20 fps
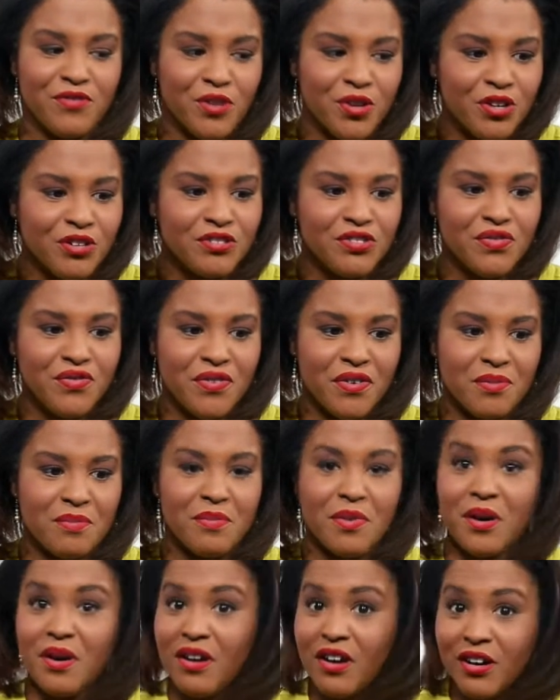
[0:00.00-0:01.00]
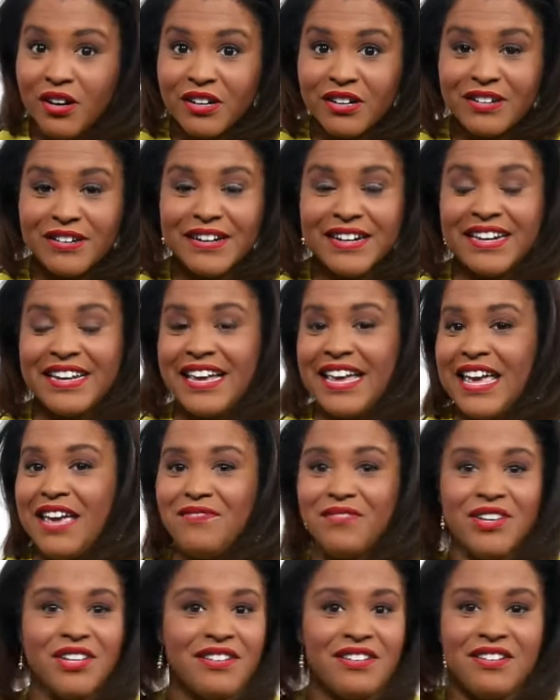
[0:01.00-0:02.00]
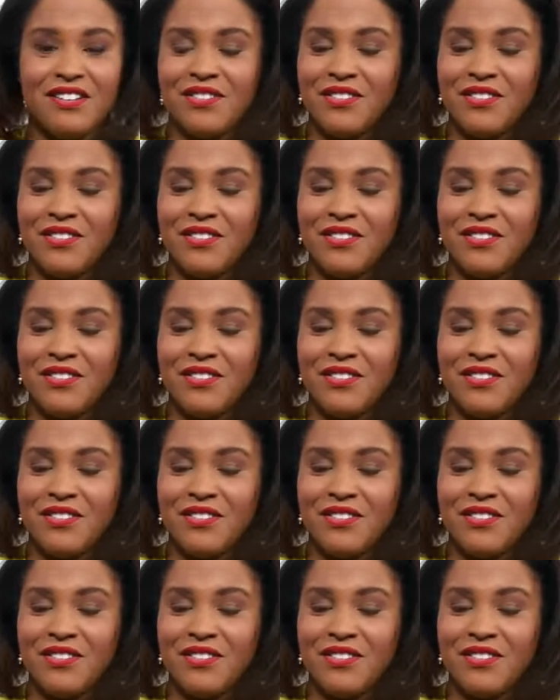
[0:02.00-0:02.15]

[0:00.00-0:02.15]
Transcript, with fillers: learned from her, even